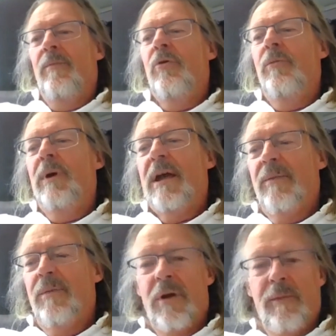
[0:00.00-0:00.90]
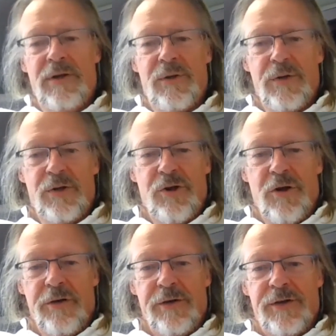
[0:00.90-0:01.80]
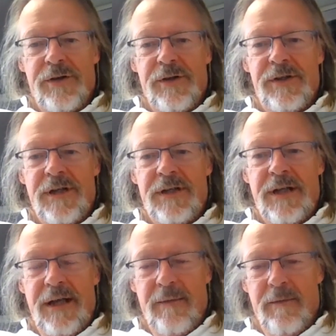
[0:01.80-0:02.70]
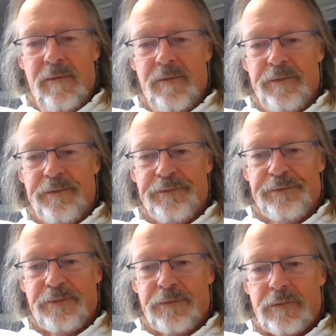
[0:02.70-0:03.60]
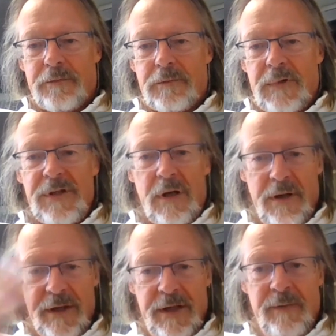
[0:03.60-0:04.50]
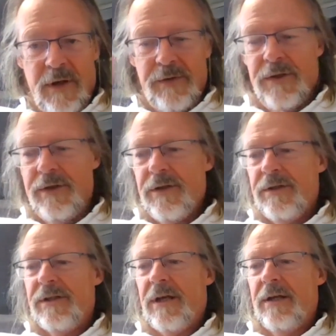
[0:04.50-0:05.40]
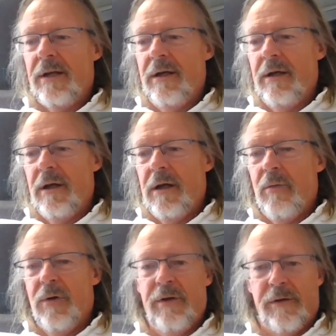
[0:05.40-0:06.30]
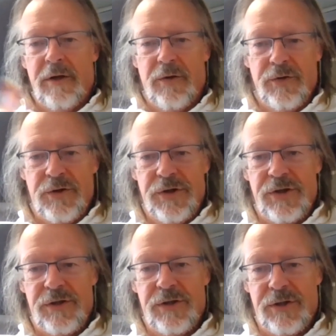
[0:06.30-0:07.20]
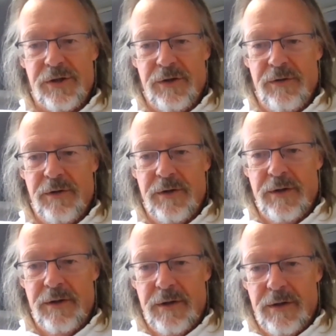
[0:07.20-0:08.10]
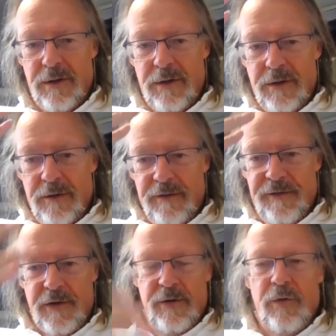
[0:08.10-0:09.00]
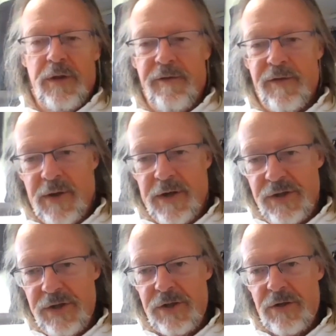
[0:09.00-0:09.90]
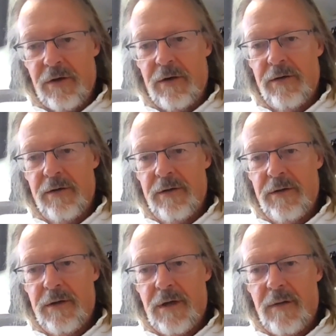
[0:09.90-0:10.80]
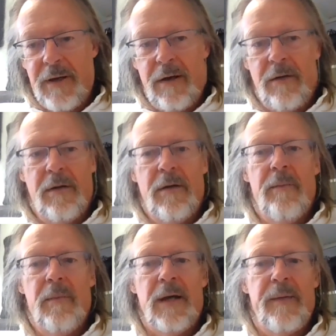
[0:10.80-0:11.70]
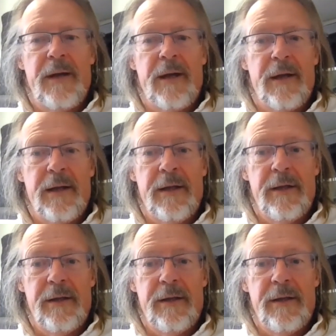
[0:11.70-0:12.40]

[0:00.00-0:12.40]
Paul McKenna put him into a trance and said to him, so under hypnosis, and said, I want your unconscious to find all the information it's got about Muhammad Ali.